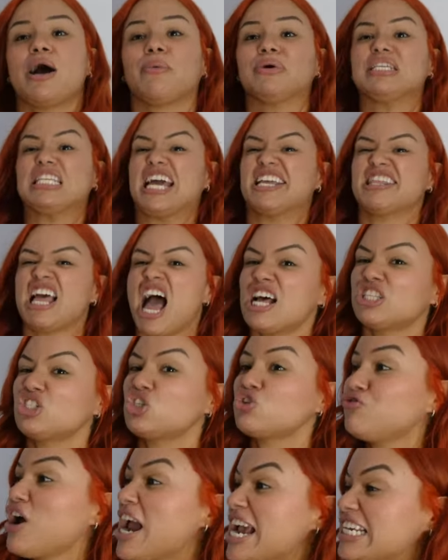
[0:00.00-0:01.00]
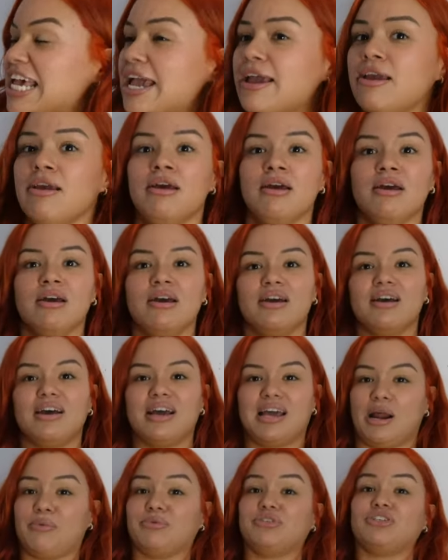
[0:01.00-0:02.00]
I was like, that's crazy!
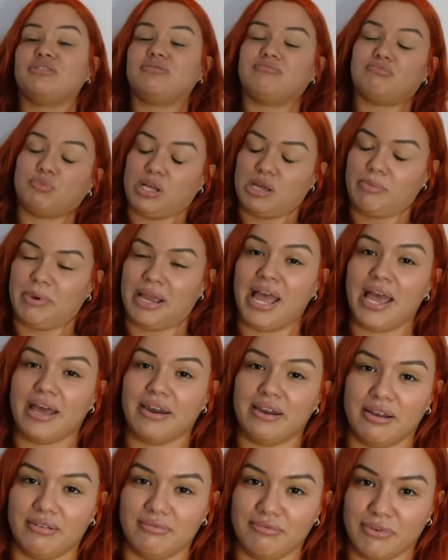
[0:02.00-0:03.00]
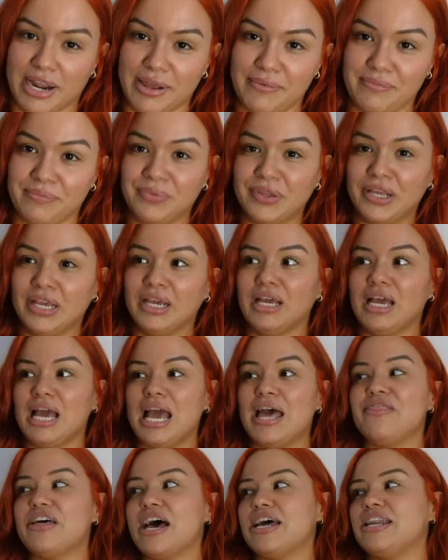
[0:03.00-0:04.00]
And I was just, well, in my head, right?
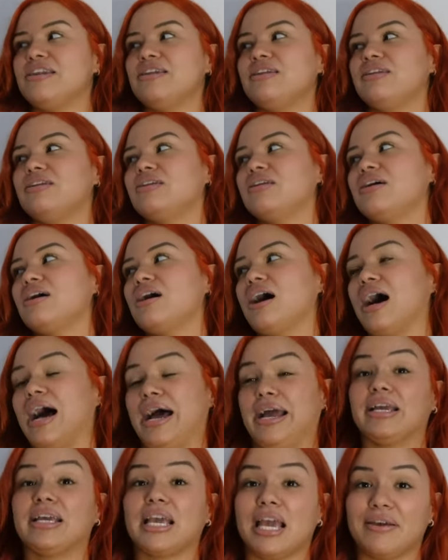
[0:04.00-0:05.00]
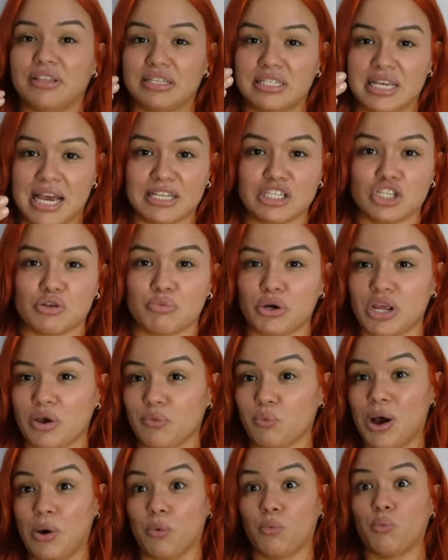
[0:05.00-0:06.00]
And then I gave the testimony
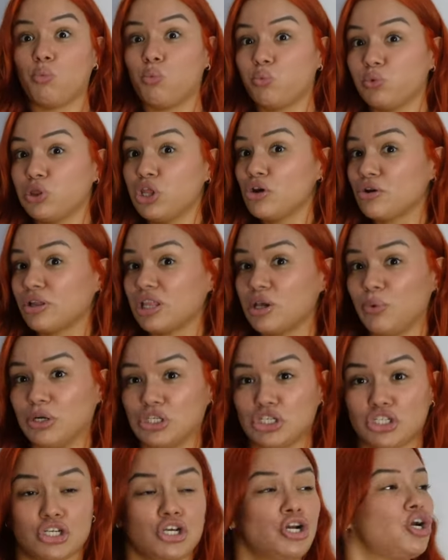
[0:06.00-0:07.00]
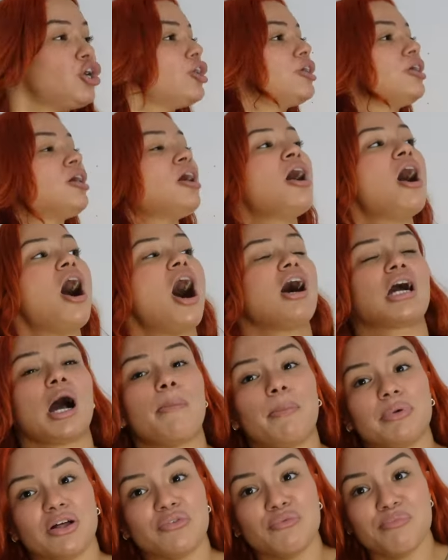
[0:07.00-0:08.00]
about literally what just occurred a
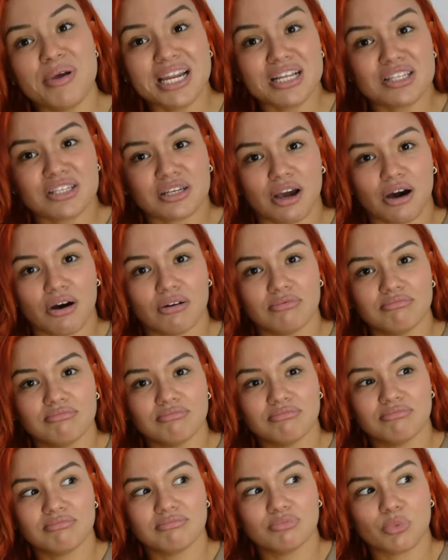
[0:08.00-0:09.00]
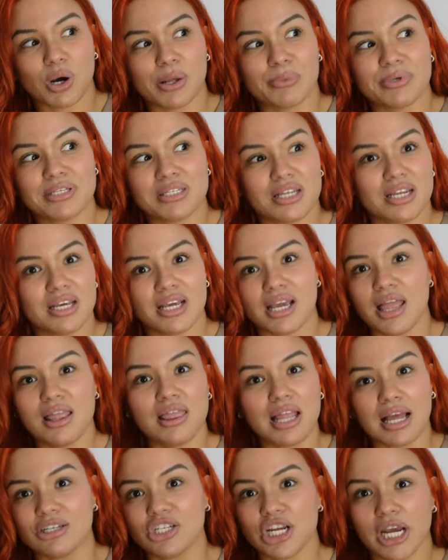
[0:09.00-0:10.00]
couple of minutes ago while I was sitting
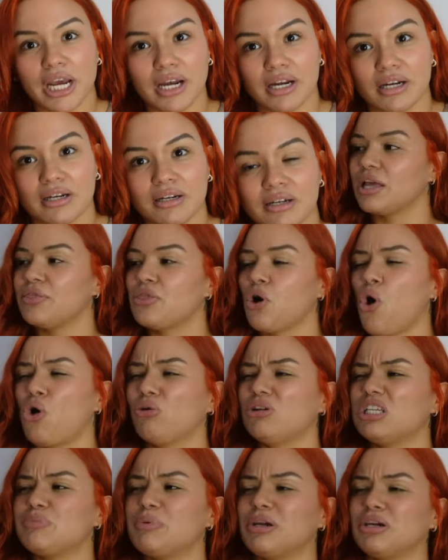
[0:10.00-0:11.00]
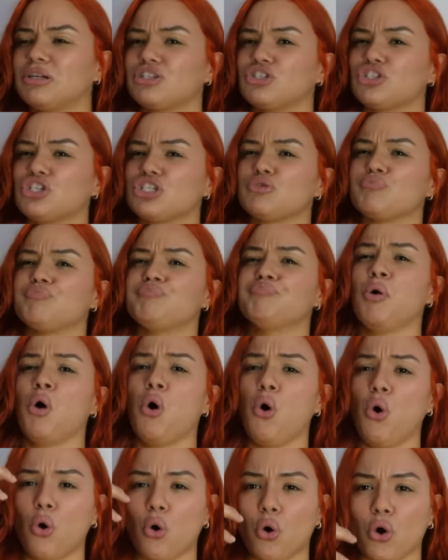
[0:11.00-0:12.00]
in that chair. And the Holy Spirit just
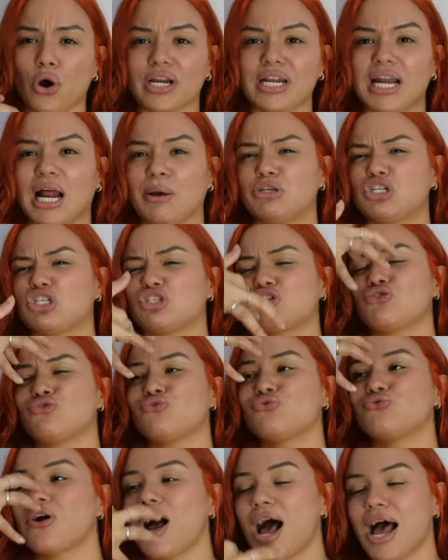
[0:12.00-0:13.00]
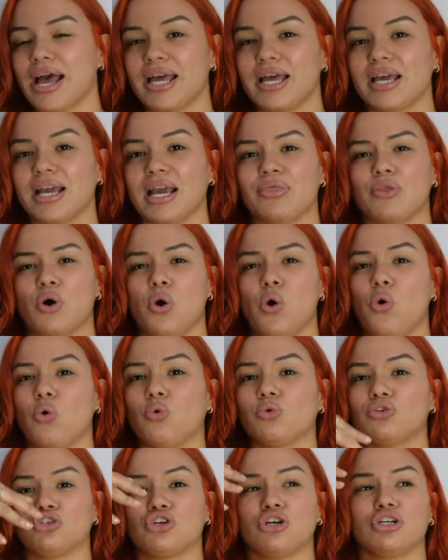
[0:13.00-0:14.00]
poured, and I was just crying, and the
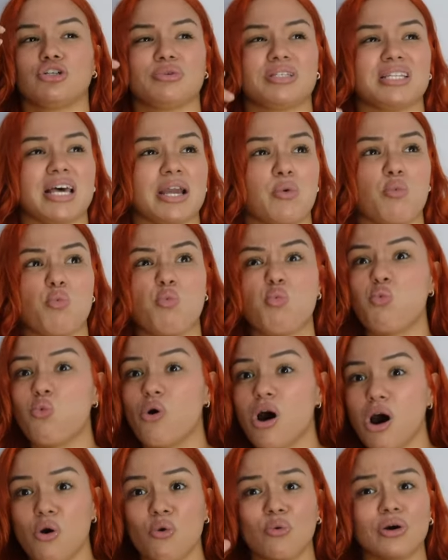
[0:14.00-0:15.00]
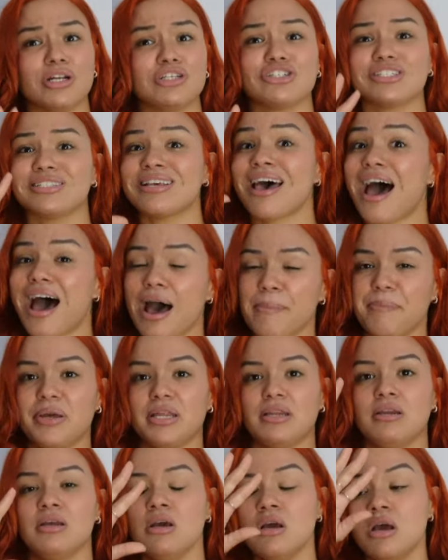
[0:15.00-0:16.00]
whole church was like, Whoa, what just
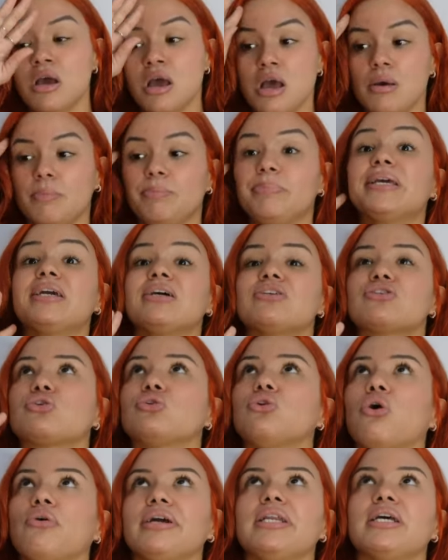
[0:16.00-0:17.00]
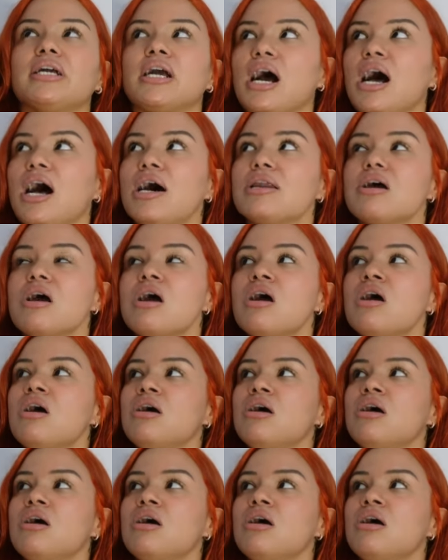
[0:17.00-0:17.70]
happened? Because glory to God,